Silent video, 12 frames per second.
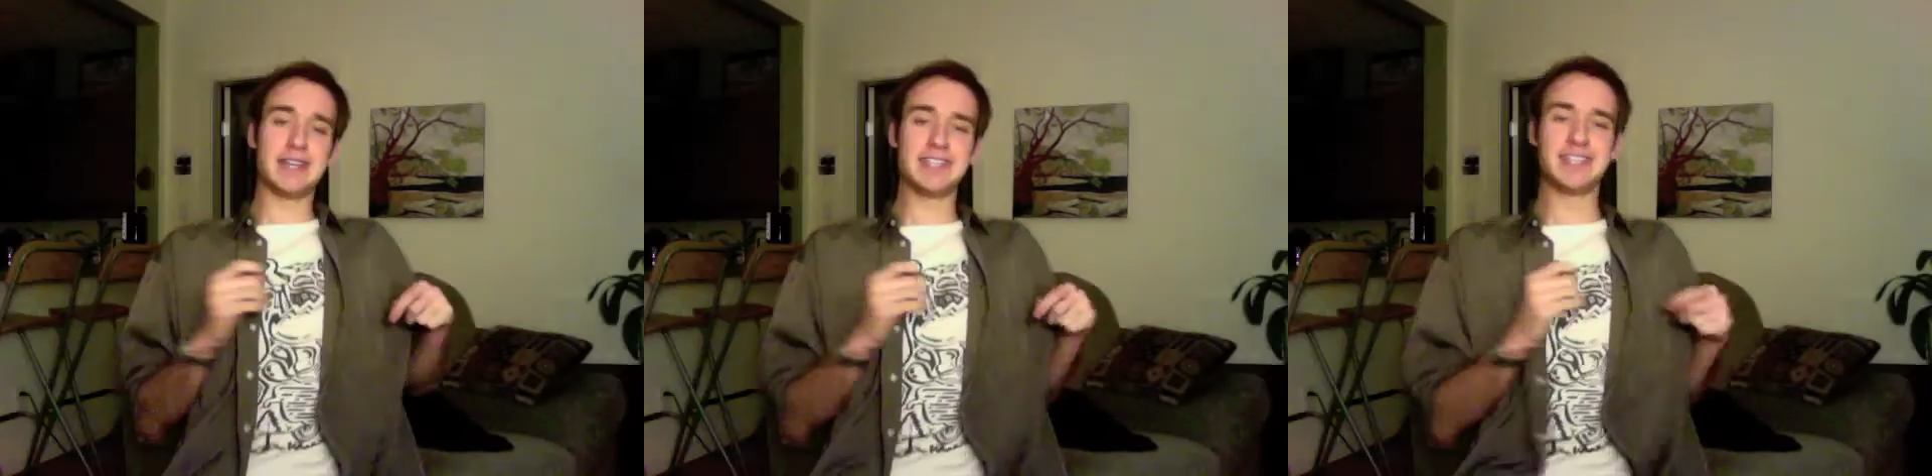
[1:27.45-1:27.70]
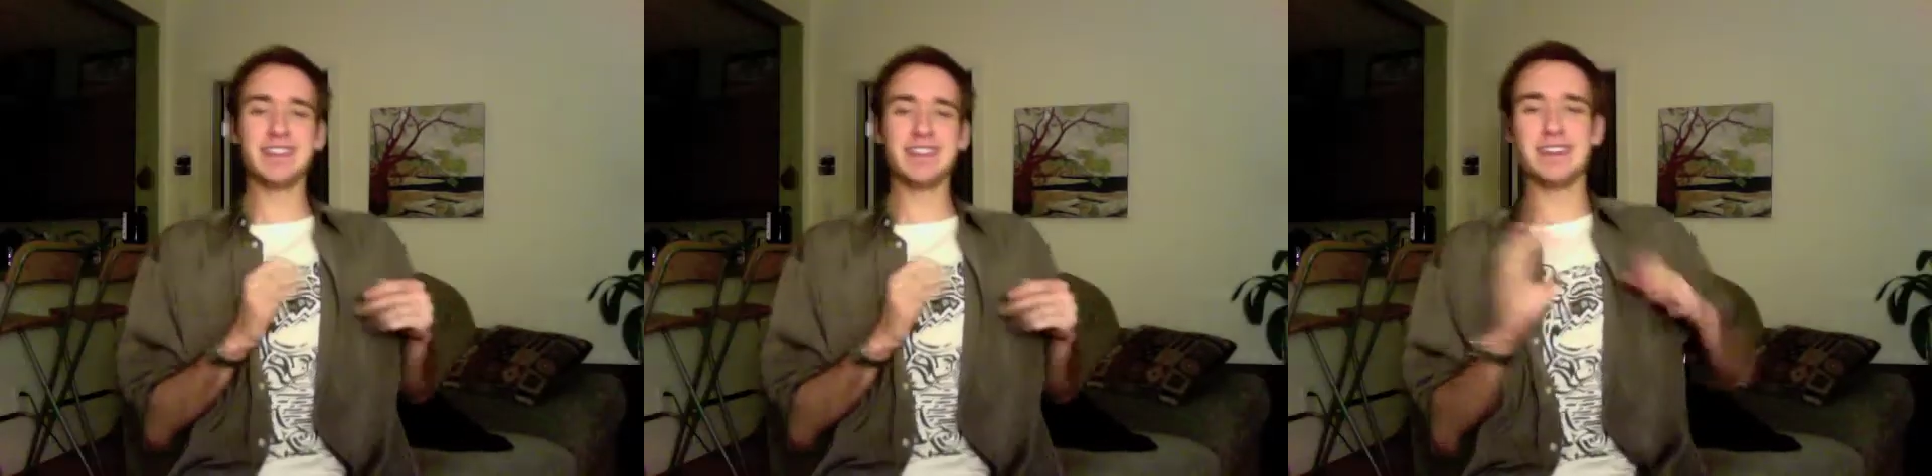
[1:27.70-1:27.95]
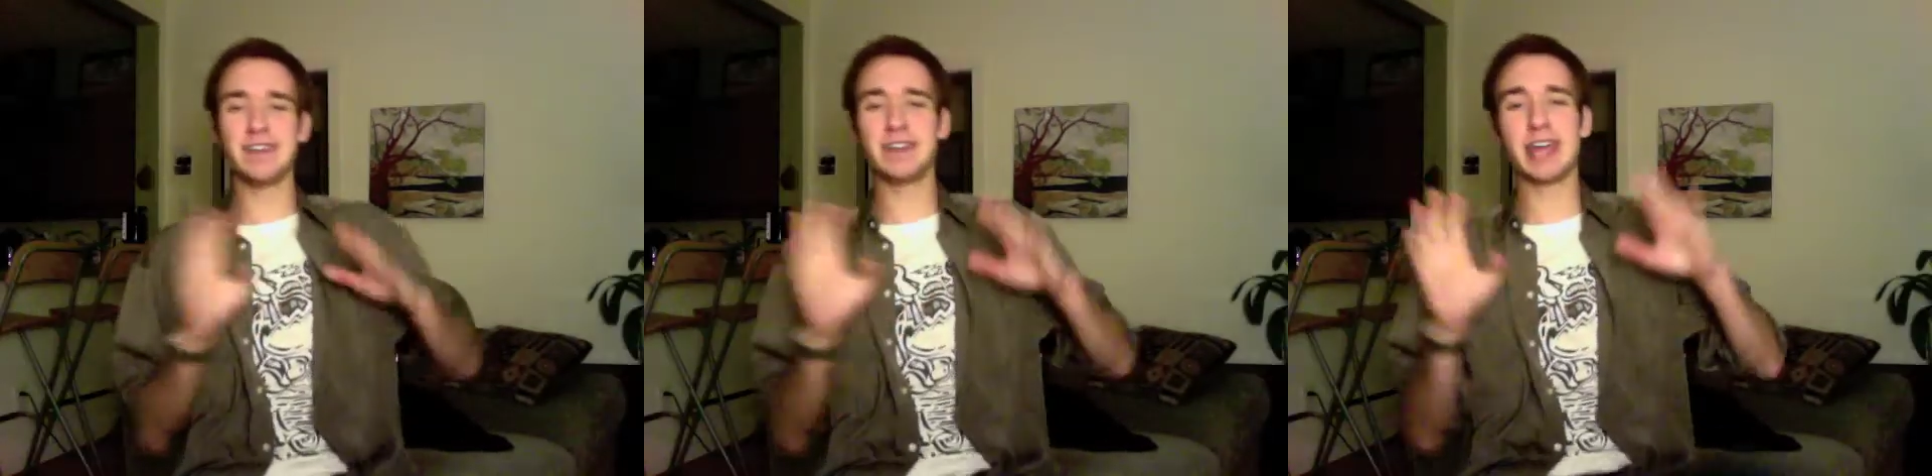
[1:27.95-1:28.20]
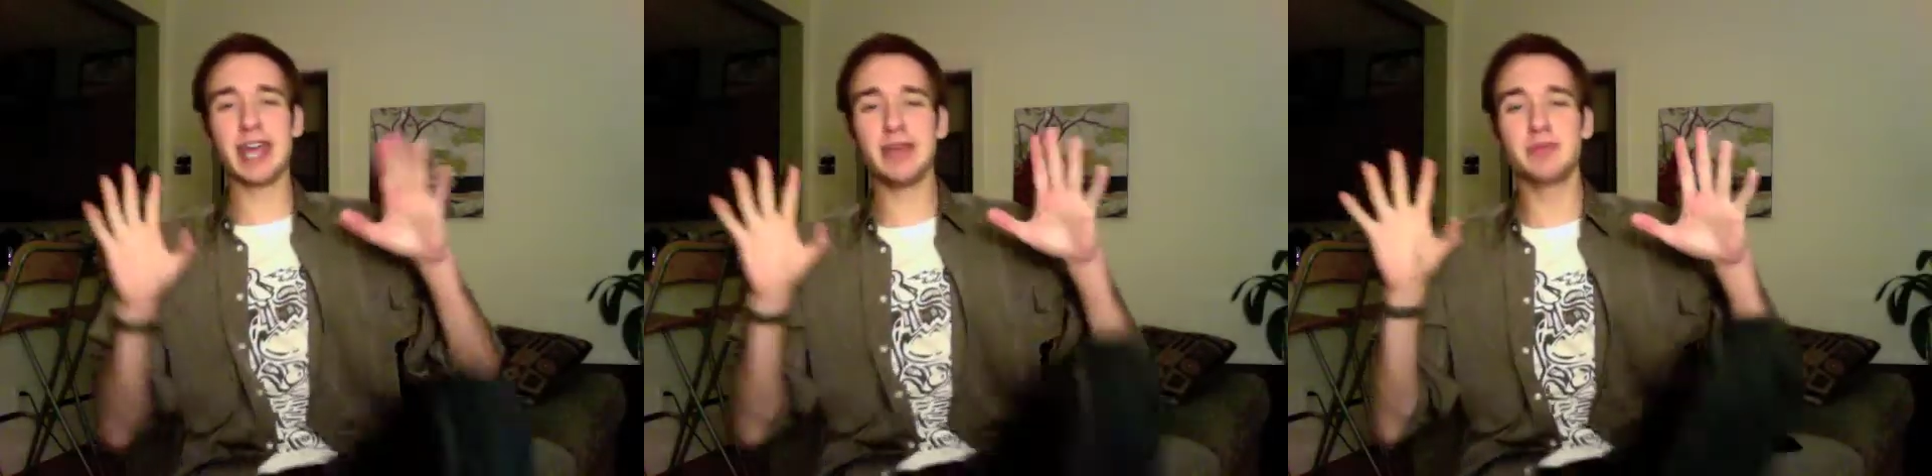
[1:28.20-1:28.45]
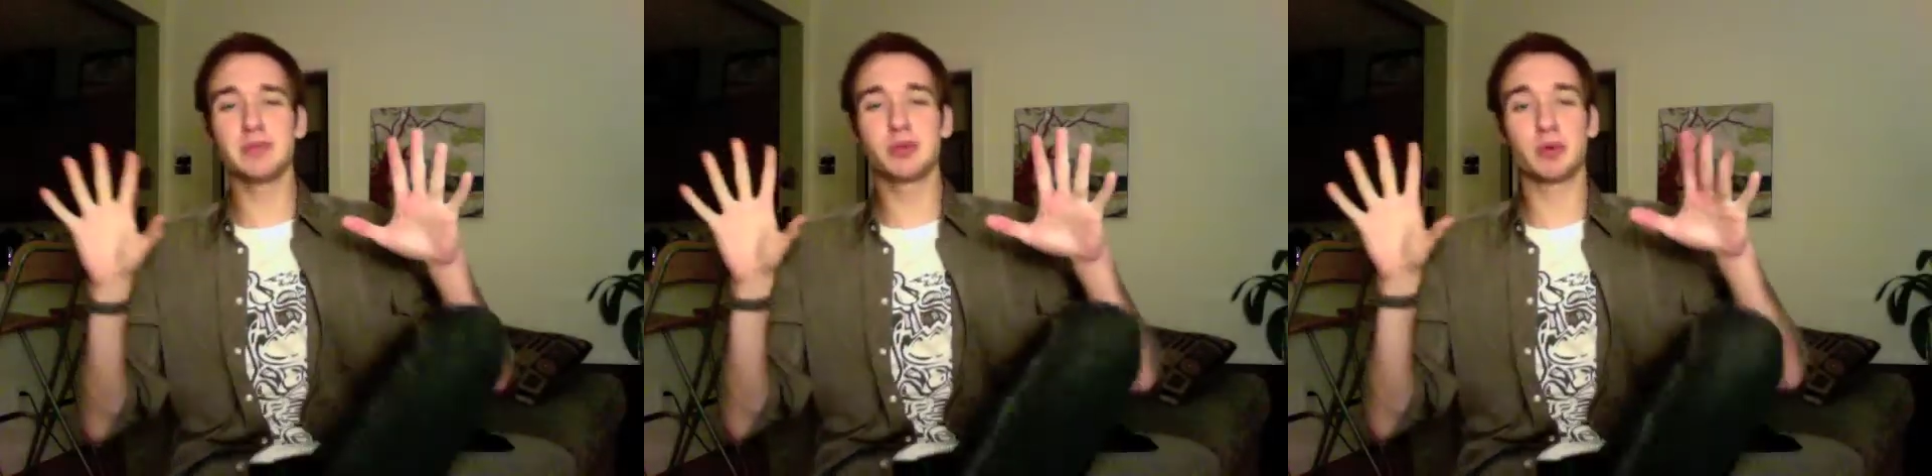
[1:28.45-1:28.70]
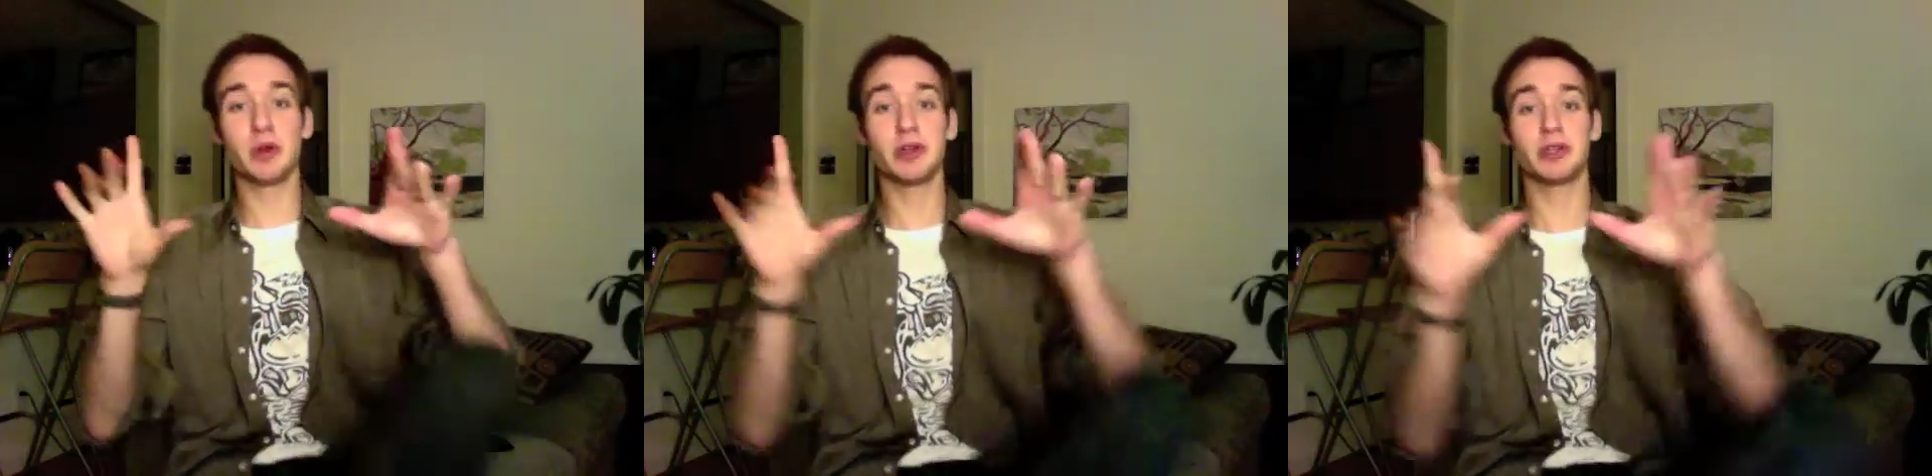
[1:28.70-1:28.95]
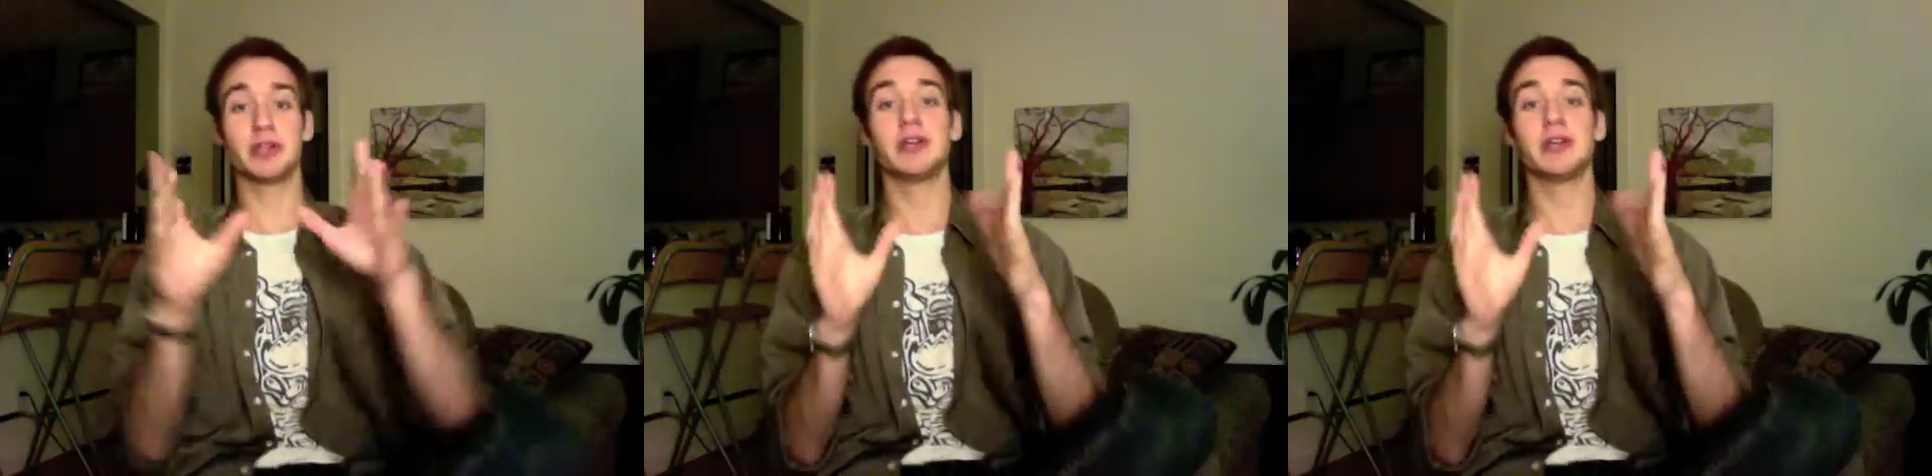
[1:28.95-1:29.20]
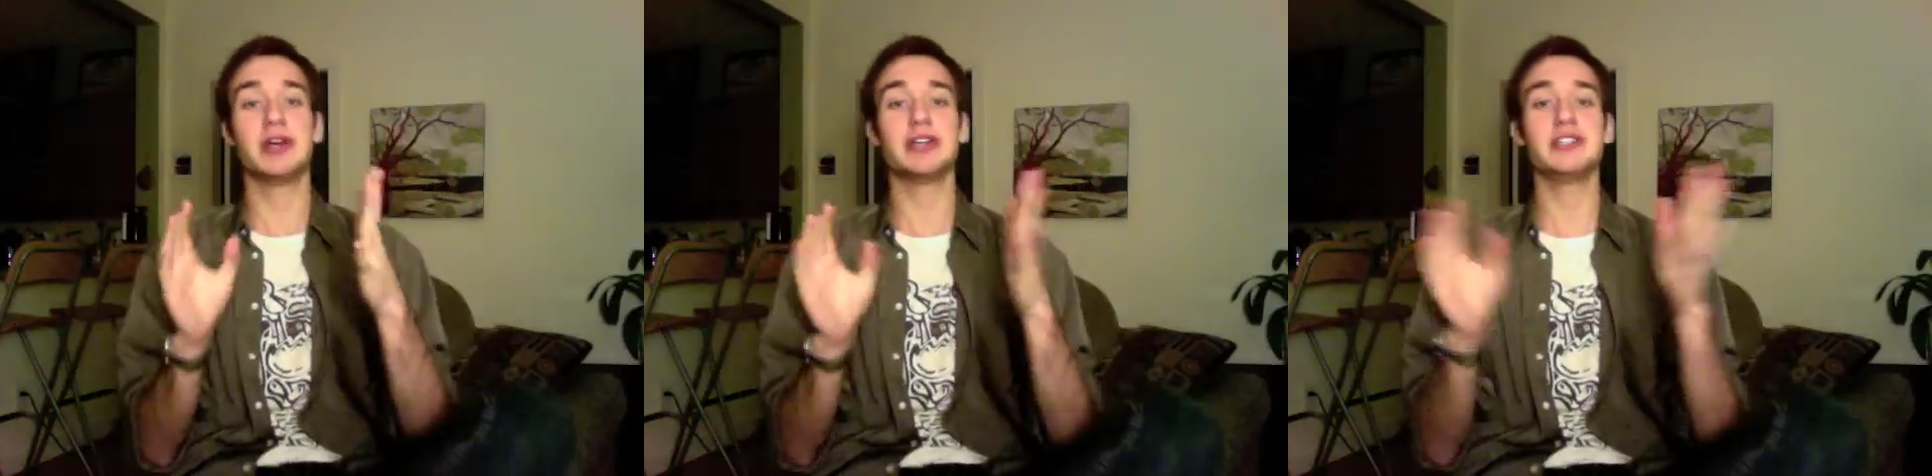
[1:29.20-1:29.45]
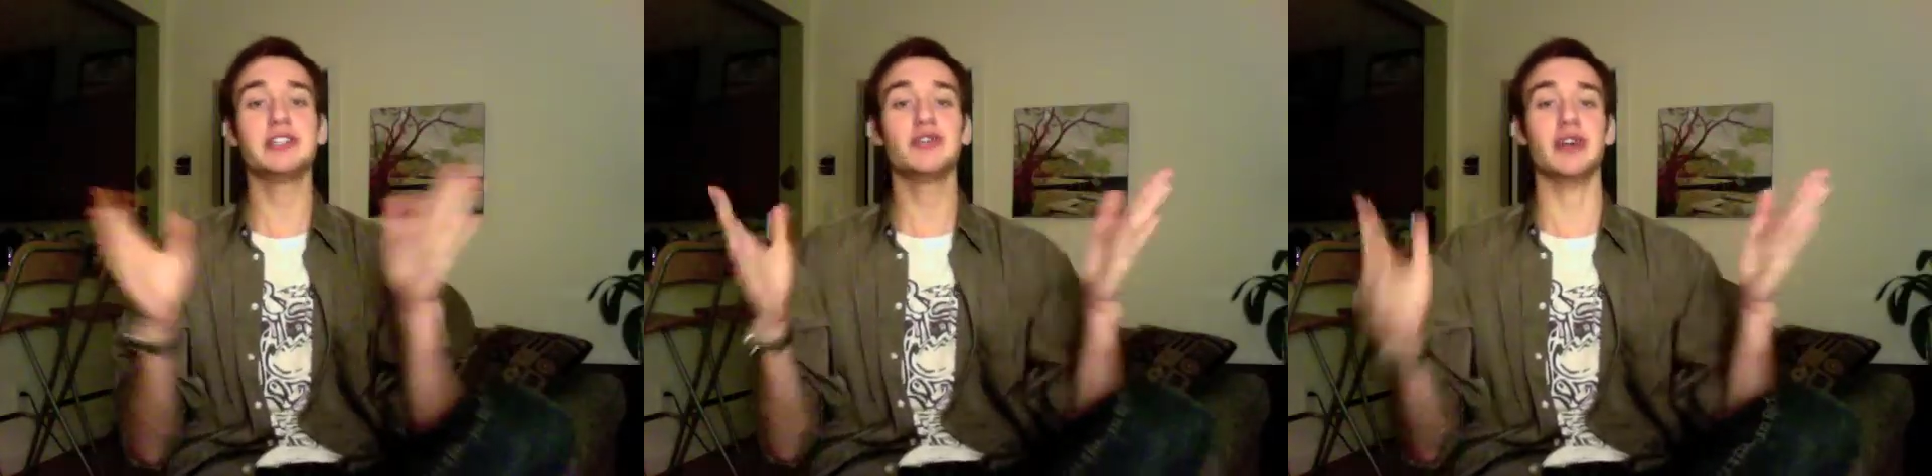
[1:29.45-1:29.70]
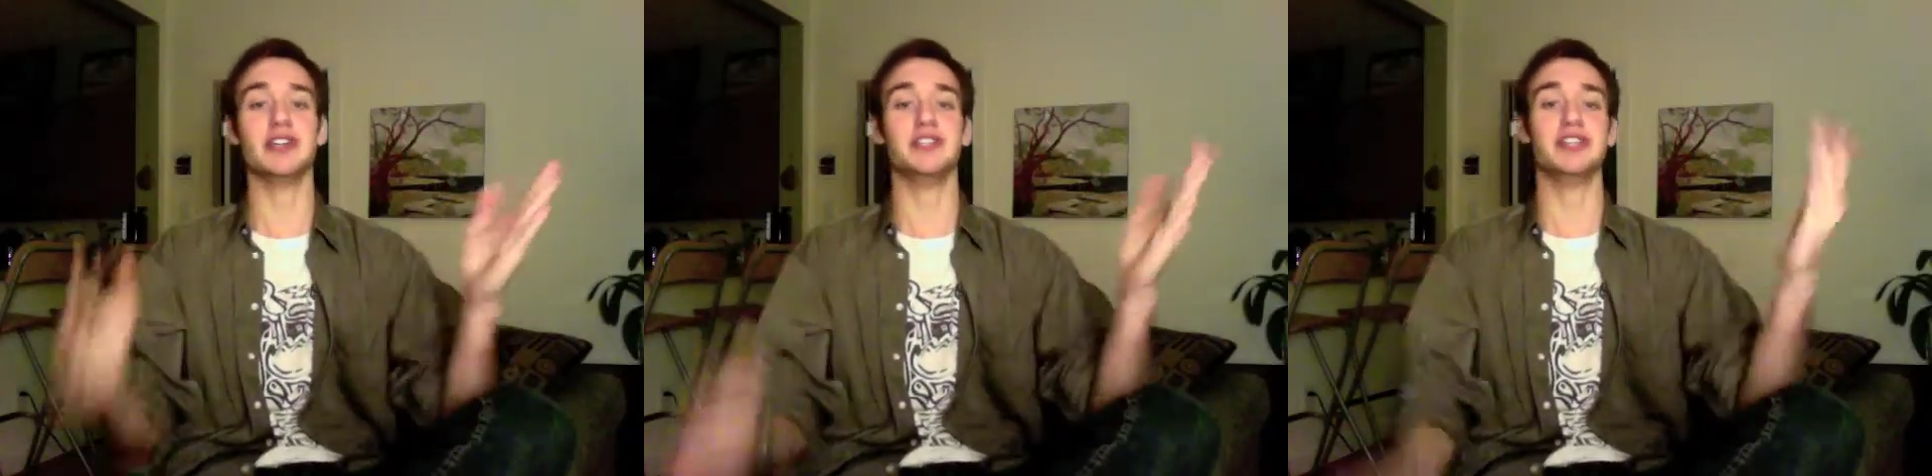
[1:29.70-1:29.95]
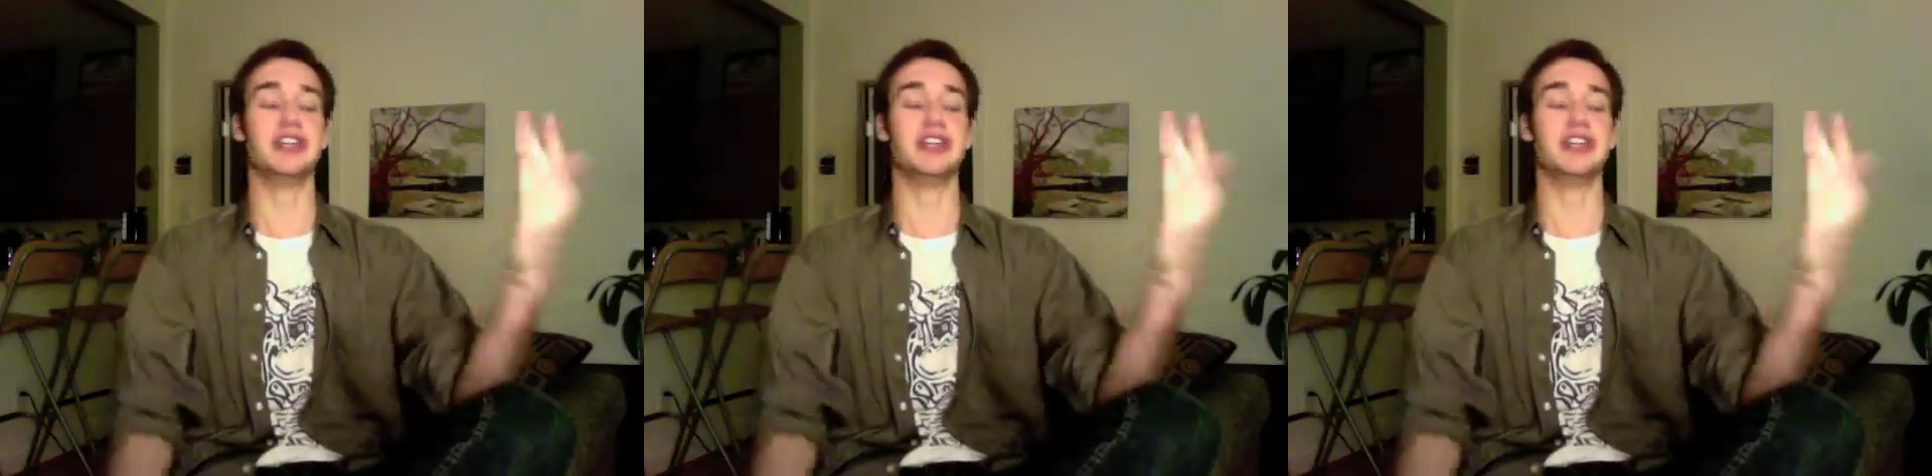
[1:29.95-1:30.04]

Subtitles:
said that their games weren't as interesting.